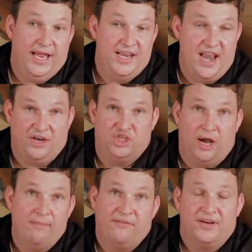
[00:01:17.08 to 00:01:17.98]
Net
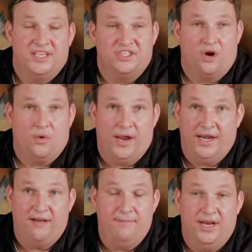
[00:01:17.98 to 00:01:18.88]
job never gets done
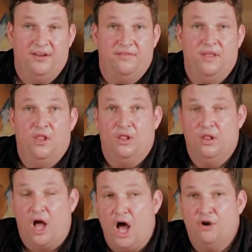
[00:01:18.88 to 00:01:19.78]
right. I've been in
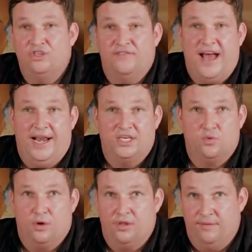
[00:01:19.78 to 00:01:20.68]
hundreds of
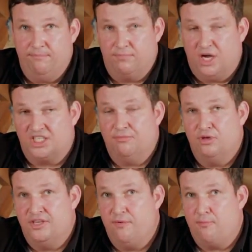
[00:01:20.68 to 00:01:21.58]
attics where the
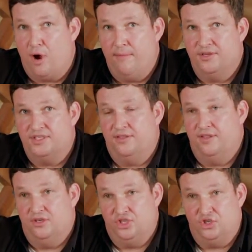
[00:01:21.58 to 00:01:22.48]
customers have been promised that
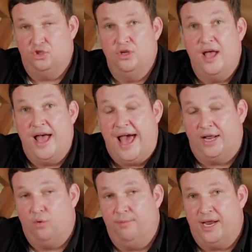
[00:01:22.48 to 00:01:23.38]
the
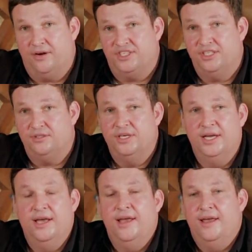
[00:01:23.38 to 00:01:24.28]
attic will be air sealed
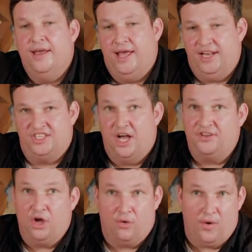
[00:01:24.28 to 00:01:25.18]
and it's
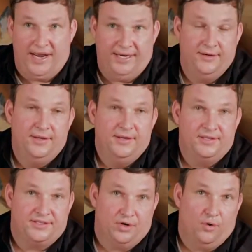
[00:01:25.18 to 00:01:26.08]
not done right.
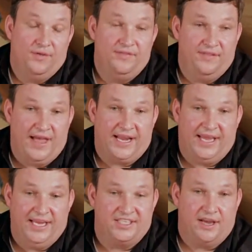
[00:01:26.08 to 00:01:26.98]
So in that
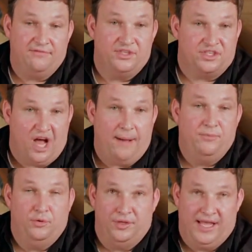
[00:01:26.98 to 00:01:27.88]
case, I've
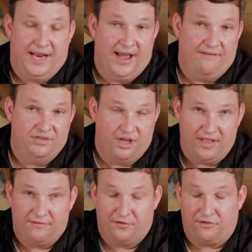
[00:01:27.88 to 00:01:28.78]
stopped doing that. I haven't done
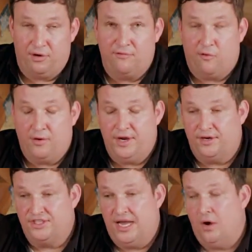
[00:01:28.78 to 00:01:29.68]
that for three to four
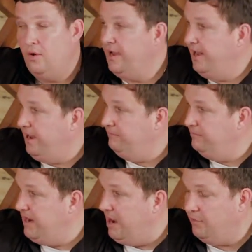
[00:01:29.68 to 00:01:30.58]
years now, and I,
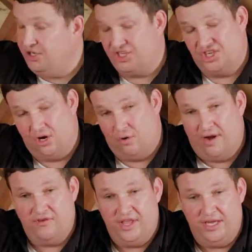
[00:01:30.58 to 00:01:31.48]
now we just suck out
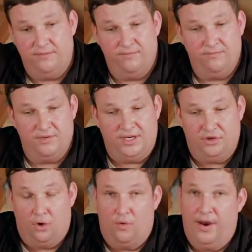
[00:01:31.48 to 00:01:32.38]
everything and do it